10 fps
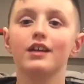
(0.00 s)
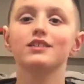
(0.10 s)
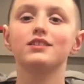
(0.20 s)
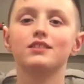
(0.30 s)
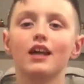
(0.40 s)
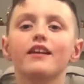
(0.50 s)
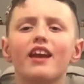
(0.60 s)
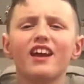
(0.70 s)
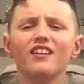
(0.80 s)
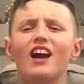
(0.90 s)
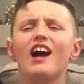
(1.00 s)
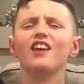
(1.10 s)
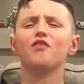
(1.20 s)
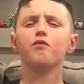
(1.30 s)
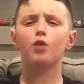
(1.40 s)
Sunday
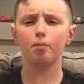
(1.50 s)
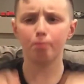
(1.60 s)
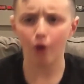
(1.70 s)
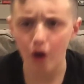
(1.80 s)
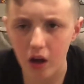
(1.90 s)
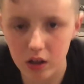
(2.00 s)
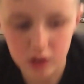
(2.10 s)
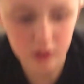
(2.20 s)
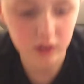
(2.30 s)
night football.